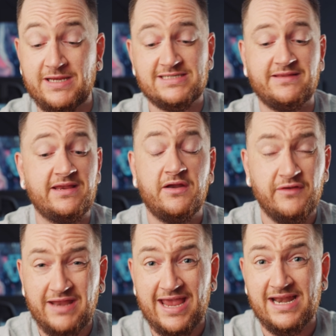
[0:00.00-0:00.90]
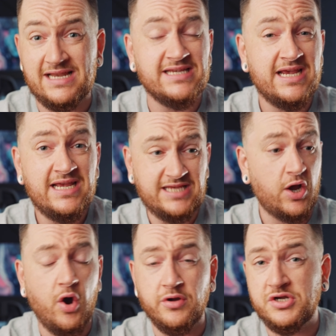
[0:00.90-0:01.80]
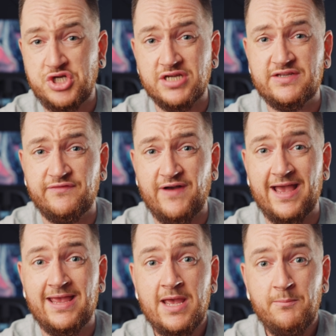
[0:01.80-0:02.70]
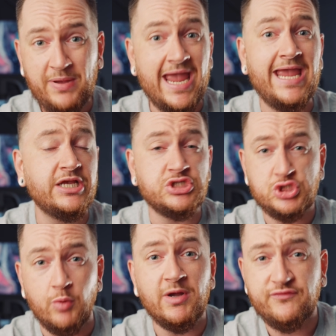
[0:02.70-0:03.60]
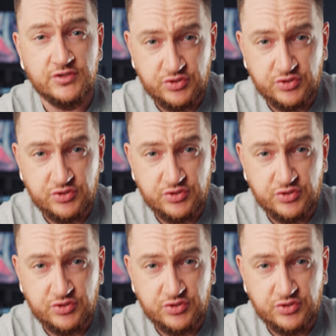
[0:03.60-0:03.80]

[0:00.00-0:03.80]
because at the end of the day, it's like hard to justify paying so much for